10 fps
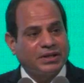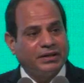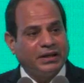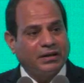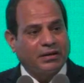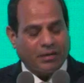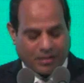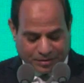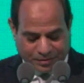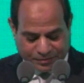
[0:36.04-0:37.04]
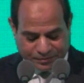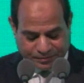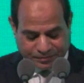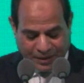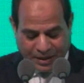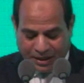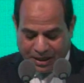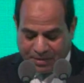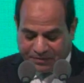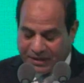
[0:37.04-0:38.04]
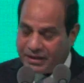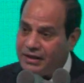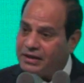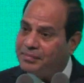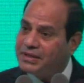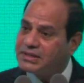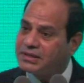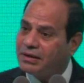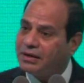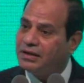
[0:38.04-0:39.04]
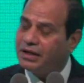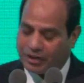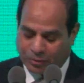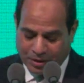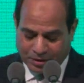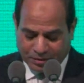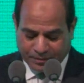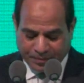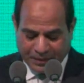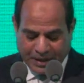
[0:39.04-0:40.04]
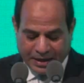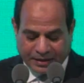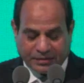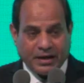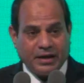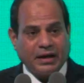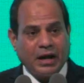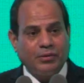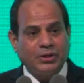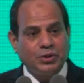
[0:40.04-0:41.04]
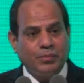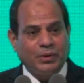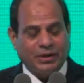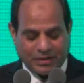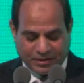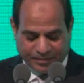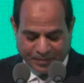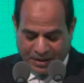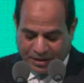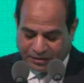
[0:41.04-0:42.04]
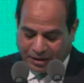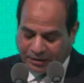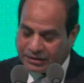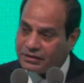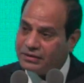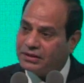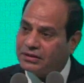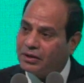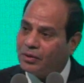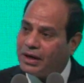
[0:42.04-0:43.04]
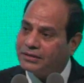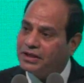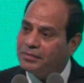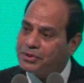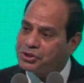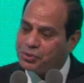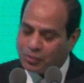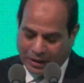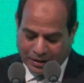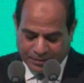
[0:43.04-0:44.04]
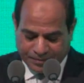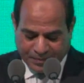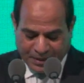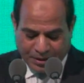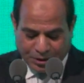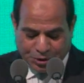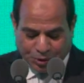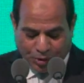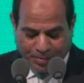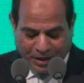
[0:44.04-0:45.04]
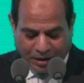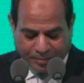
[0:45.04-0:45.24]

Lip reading: a group of experts, of thinkers and decision makers, because this would enrich dialogue. It would enrich the discussions that we have on